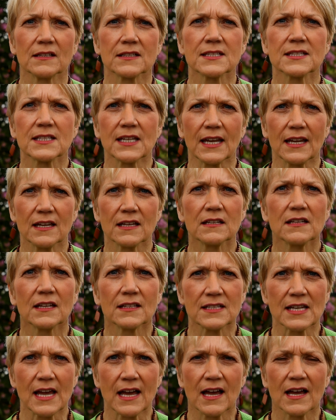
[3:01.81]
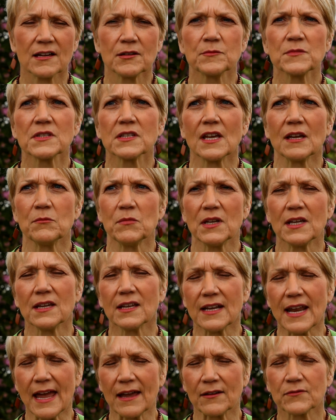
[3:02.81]
a stand at times and
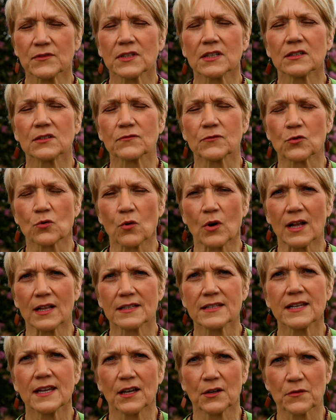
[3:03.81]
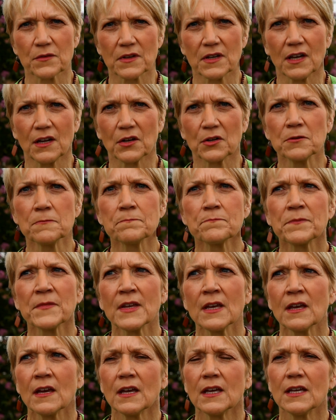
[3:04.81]
being an advocate for quality healthcare.
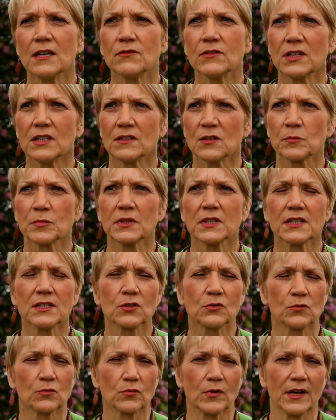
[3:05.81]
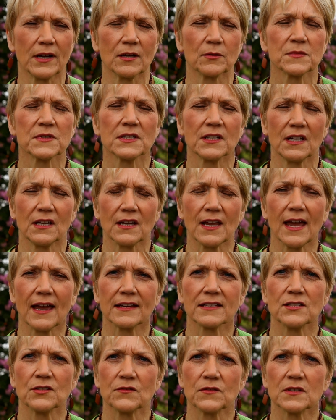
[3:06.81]
Even in the political realm, staying
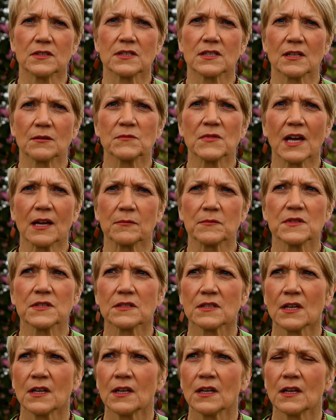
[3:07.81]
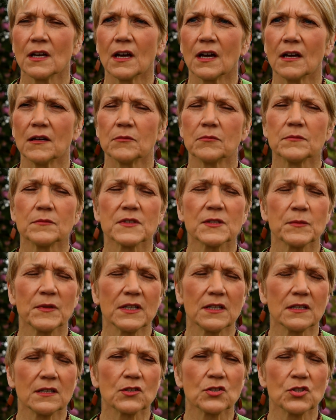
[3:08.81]
active is sometimes
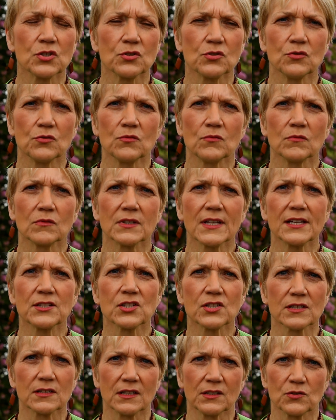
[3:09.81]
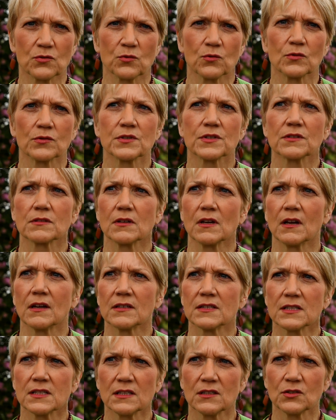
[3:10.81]
speaking to legislators,
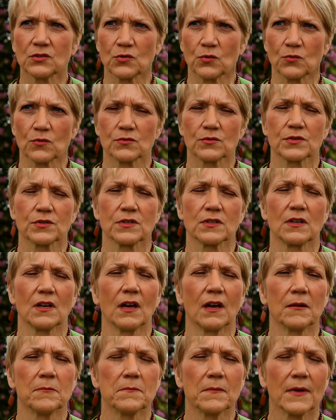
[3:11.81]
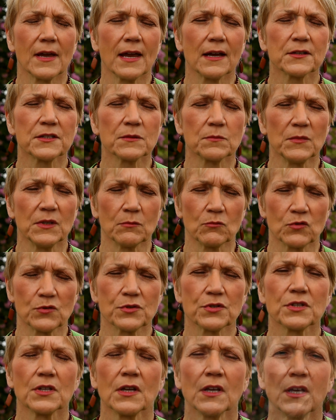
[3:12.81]
senators, House
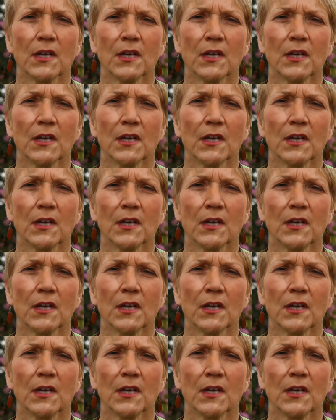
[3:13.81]
members